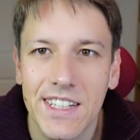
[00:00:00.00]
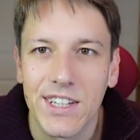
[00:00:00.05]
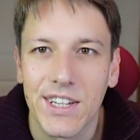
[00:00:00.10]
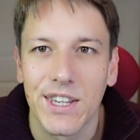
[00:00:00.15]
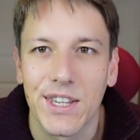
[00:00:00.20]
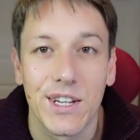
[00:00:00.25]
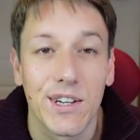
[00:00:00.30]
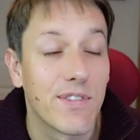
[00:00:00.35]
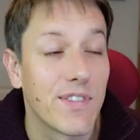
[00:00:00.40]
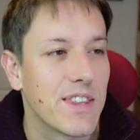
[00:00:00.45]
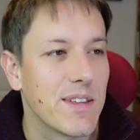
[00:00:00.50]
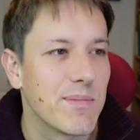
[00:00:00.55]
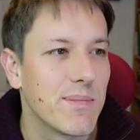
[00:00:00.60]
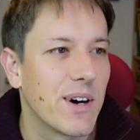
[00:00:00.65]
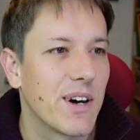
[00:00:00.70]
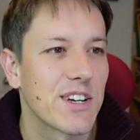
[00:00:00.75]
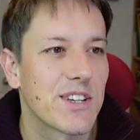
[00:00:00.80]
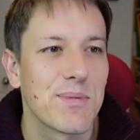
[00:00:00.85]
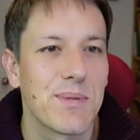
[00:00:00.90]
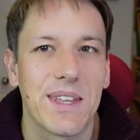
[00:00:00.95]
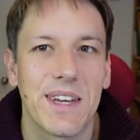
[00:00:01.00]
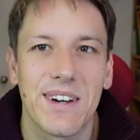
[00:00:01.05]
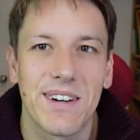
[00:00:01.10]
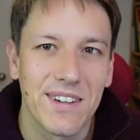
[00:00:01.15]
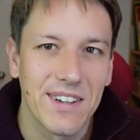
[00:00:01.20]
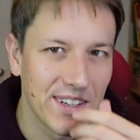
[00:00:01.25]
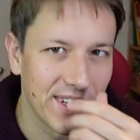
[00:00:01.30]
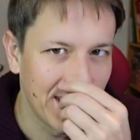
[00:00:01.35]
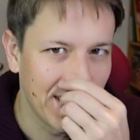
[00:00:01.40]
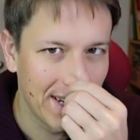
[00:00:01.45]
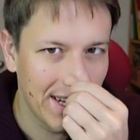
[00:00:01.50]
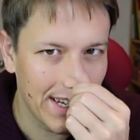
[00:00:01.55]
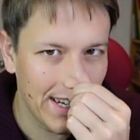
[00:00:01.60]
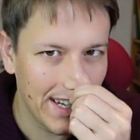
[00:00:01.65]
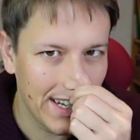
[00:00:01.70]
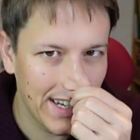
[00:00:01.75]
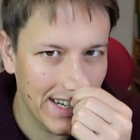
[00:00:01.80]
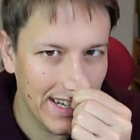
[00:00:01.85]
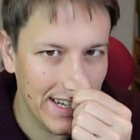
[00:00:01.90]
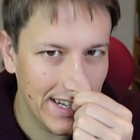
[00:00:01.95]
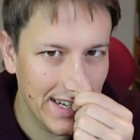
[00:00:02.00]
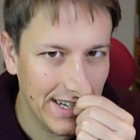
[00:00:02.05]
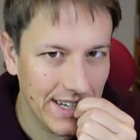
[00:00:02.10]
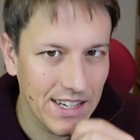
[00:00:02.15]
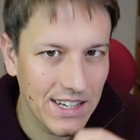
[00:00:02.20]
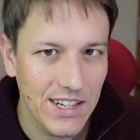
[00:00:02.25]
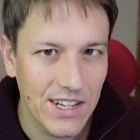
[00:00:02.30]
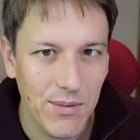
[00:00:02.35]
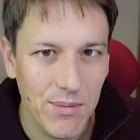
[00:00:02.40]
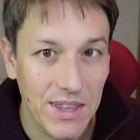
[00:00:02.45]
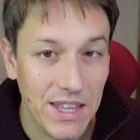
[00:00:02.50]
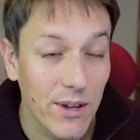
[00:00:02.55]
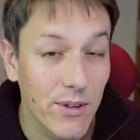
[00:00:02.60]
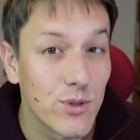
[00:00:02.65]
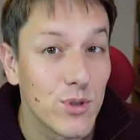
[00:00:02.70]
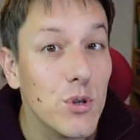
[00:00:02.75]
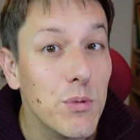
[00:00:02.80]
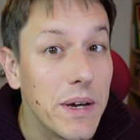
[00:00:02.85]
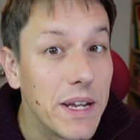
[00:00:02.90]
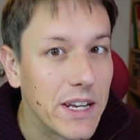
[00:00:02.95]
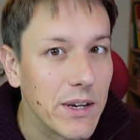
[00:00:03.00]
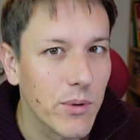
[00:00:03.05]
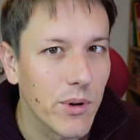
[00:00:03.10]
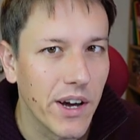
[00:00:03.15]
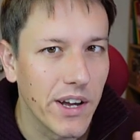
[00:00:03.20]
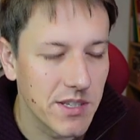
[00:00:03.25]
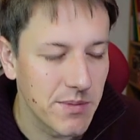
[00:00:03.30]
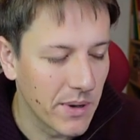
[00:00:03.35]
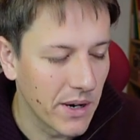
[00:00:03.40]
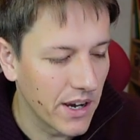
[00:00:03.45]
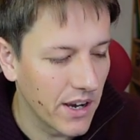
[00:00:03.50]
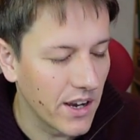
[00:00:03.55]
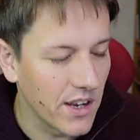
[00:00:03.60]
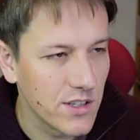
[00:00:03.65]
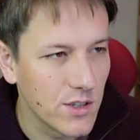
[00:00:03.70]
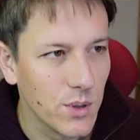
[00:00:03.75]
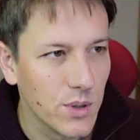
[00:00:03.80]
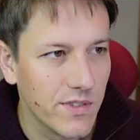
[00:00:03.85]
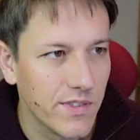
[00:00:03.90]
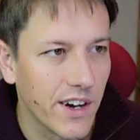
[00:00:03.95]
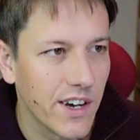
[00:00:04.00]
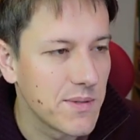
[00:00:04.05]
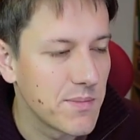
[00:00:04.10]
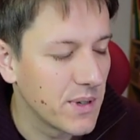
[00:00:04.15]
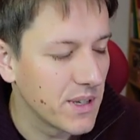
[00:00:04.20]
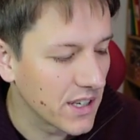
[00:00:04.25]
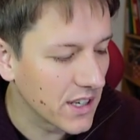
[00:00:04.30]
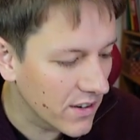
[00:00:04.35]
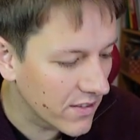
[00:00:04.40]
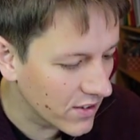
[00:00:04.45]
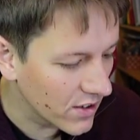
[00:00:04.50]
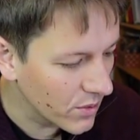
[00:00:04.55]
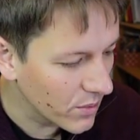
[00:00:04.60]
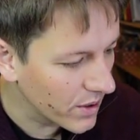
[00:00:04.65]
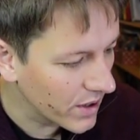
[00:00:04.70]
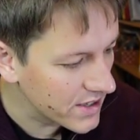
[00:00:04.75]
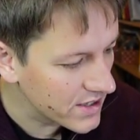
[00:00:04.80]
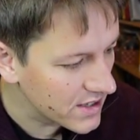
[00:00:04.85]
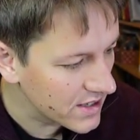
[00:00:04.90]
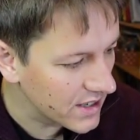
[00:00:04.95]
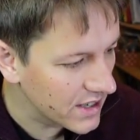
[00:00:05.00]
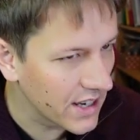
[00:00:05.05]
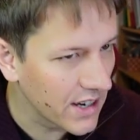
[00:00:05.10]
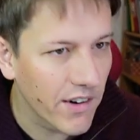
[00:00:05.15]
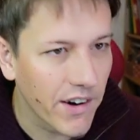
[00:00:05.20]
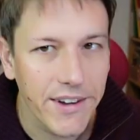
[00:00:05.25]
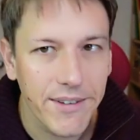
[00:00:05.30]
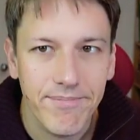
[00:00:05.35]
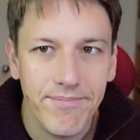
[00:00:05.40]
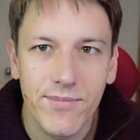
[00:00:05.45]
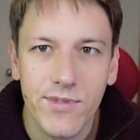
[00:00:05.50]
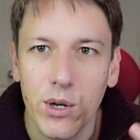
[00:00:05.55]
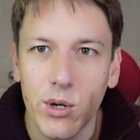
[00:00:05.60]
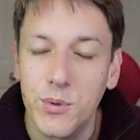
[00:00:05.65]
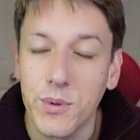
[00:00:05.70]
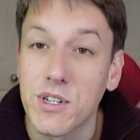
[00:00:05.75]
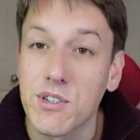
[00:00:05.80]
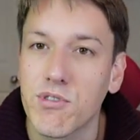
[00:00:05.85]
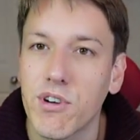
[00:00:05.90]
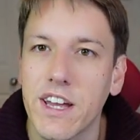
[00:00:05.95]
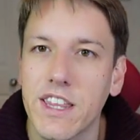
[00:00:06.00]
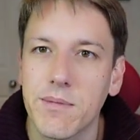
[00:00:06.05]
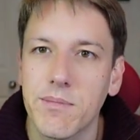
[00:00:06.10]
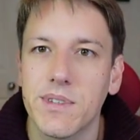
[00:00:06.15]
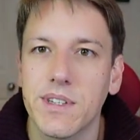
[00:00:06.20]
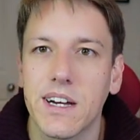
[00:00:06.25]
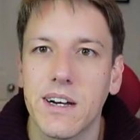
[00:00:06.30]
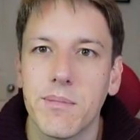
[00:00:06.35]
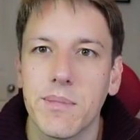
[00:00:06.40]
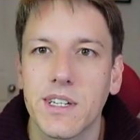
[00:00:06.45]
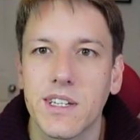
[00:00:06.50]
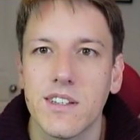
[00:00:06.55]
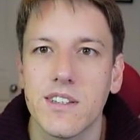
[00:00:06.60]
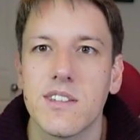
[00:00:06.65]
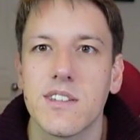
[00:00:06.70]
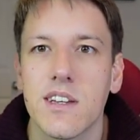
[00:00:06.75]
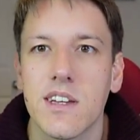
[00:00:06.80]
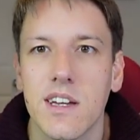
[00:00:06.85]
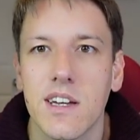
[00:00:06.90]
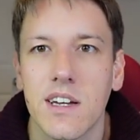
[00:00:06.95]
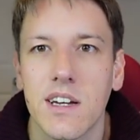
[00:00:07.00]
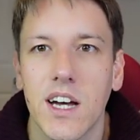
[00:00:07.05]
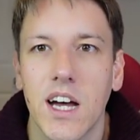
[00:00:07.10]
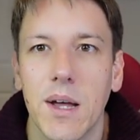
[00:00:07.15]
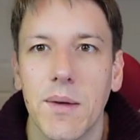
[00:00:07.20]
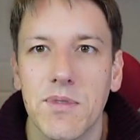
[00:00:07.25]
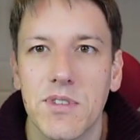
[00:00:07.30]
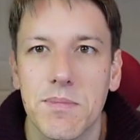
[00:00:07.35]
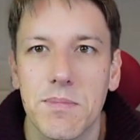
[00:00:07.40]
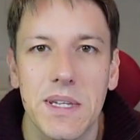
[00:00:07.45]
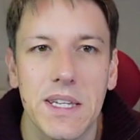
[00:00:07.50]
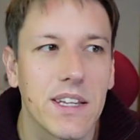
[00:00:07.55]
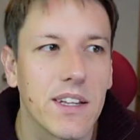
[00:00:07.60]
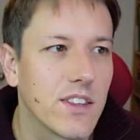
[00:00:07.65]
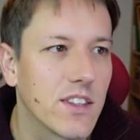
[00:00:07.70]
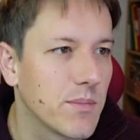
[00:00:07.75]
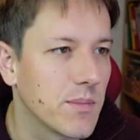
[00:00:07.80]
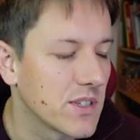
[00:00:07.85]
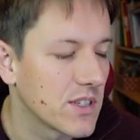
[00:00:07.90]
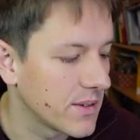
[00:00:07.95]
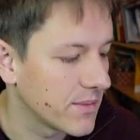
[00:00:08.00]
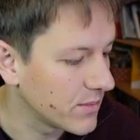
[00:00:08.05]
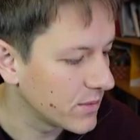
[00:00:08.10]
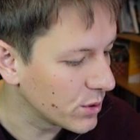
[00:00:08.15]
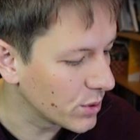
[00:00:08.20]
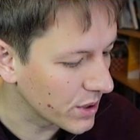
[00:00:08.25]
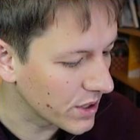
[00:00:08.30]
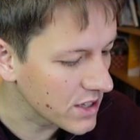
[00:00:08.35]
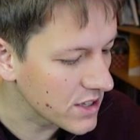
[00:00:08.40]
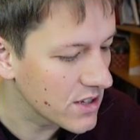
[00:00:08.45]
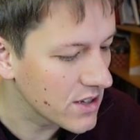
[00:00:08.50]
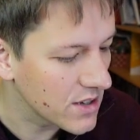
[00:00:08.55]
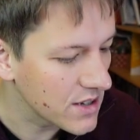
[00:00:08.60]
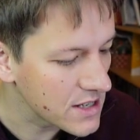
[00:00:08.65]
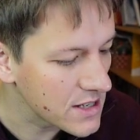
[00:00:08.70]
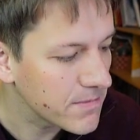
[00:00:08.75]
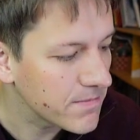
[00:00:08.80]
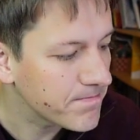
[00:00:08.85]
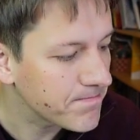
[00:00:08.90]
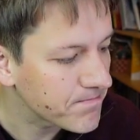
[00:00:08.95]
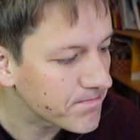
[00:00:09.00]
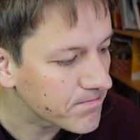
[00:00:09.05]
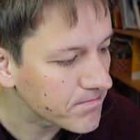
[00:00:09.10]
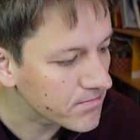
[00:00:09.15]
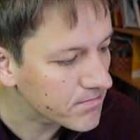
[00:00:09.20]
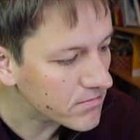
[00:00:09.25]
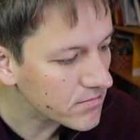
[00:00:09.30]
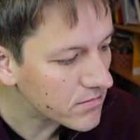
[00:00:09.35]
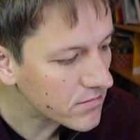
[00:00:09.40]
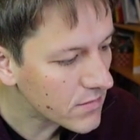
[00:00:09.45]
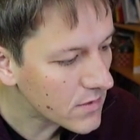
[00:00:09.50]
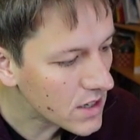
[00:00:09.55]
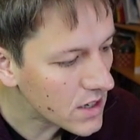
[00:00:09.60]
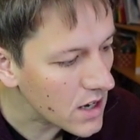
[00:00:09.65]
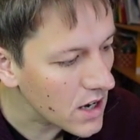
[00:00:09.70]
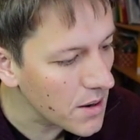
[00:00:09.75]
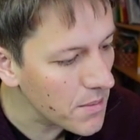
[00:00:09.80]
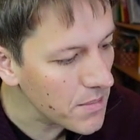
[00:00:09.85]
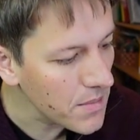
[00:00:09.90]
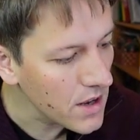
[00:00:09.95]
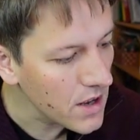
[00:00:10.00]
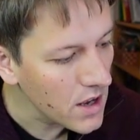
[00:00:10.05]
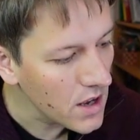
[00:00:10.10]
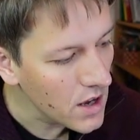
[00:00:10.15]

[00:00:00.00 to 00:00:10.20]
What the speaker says: good enough for the marks without, you know, without too many words. But I do advise putting a few words in here. I don't always write them down because I'm speaking them as I'm talking to you here.